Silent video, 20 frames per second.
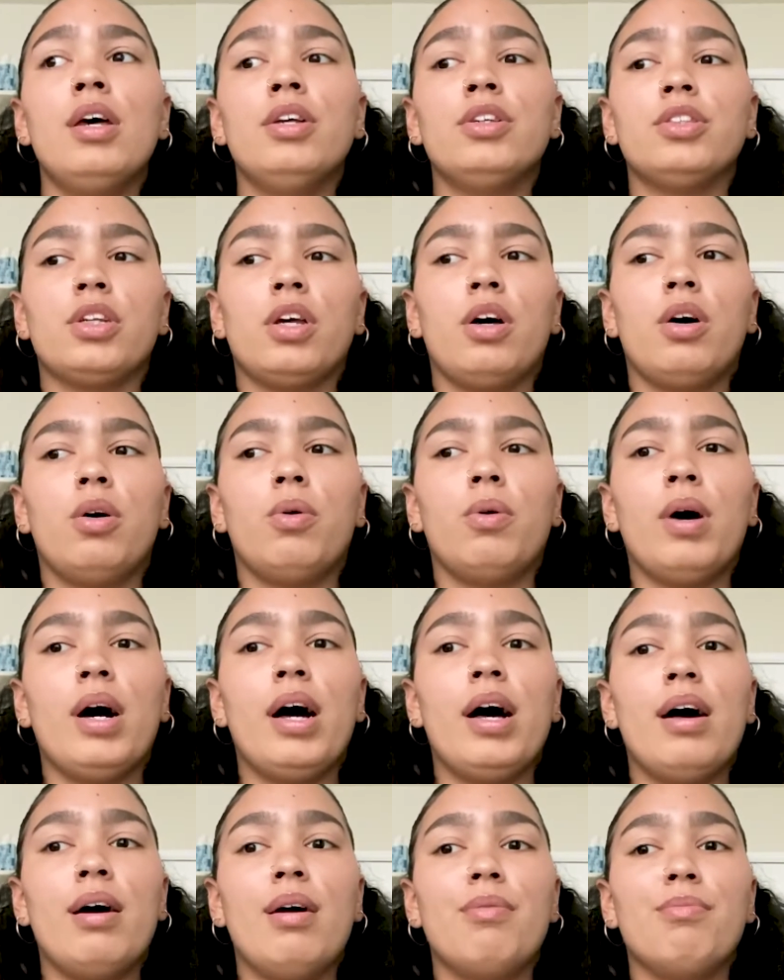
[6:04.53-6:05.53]
So
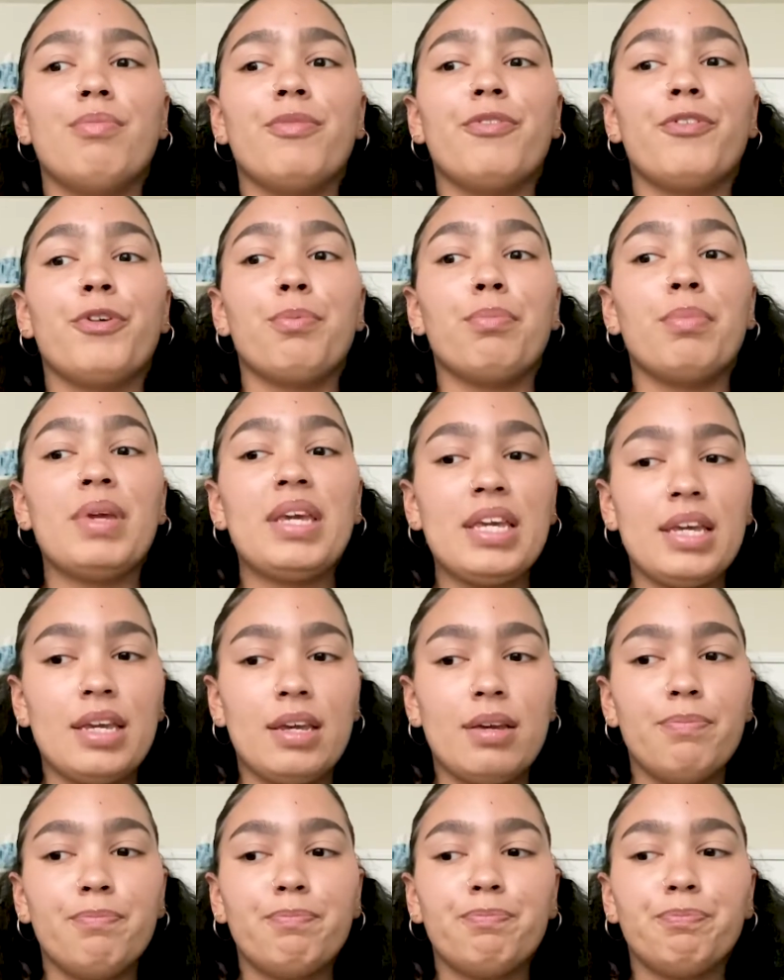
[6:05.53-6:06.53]
for
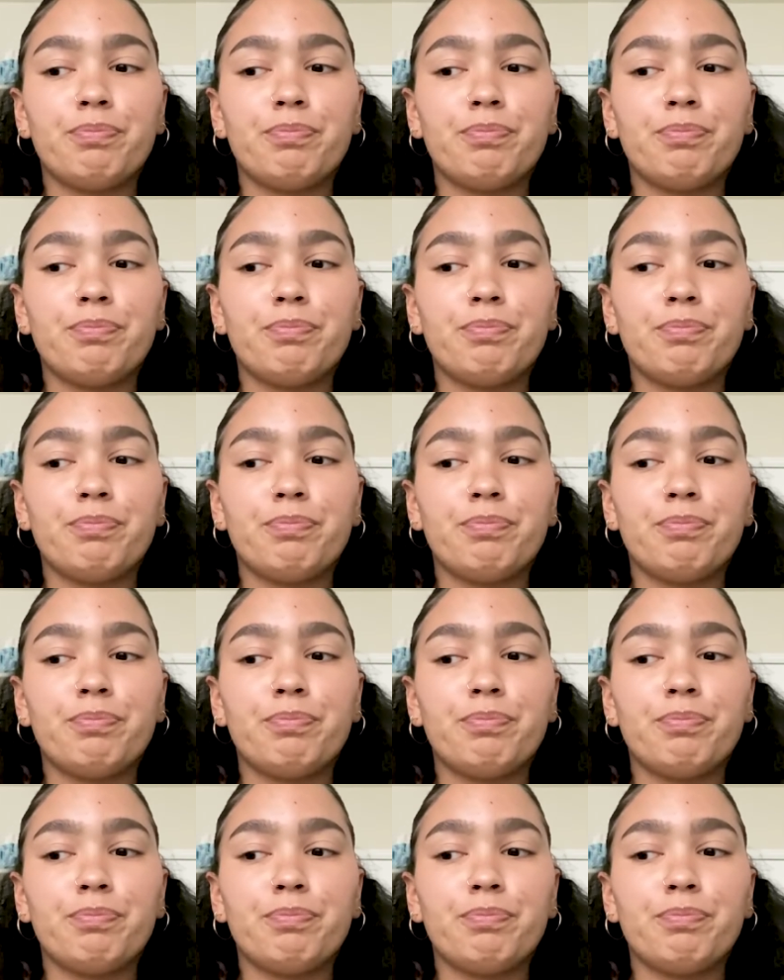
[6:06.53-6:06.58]
me,